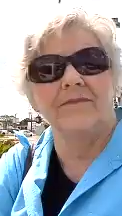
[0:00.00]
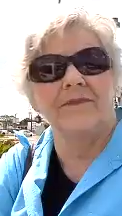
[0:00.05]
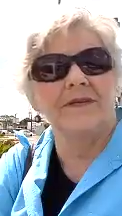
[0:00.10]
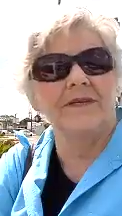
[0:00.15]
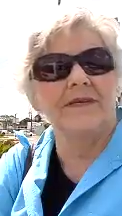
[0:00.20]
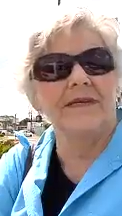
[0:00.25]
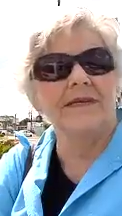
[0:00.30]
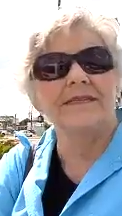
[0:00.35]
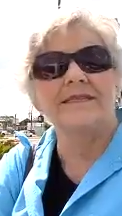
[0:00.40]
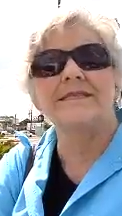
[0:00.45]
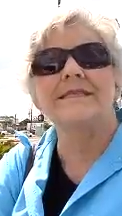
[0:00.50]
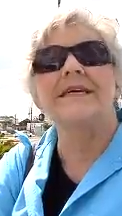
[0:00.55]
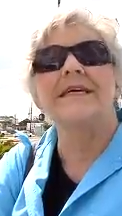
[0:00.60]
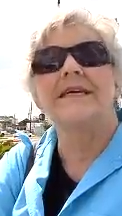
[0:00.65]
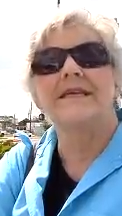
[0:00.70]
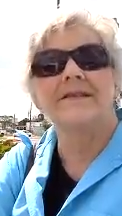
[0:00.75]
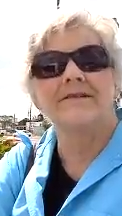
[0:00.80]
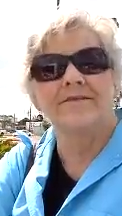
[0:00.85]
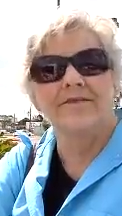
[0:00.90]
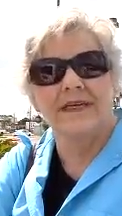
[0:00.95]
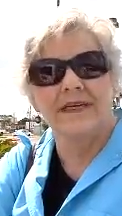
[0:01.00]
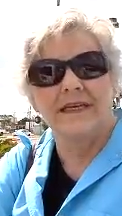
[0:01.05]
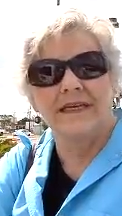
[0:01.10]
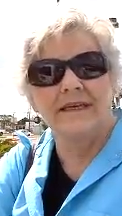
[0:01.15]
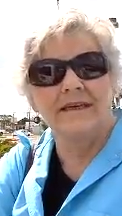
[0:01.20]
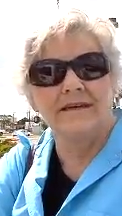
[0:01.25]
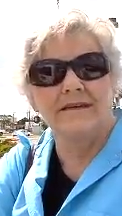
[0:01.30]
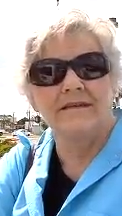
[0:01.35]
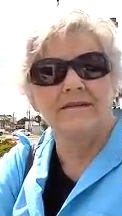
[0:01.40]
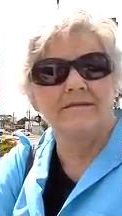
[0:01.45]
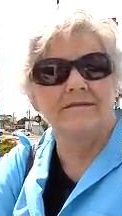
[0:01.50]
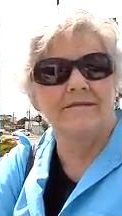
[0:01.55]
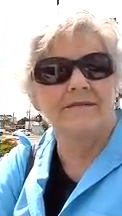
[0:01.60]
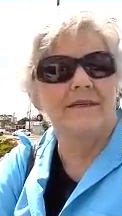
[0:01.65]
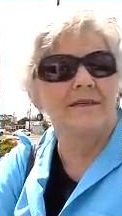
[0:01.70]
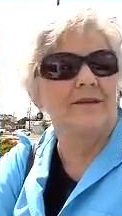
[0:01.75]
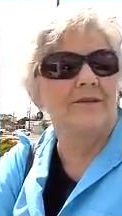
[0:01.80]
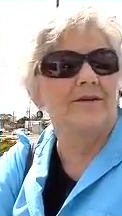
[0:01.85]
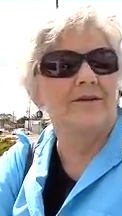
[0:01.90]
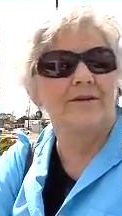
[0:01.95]
would instinctively
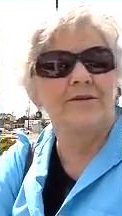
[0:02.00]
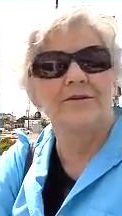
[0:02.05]
you know,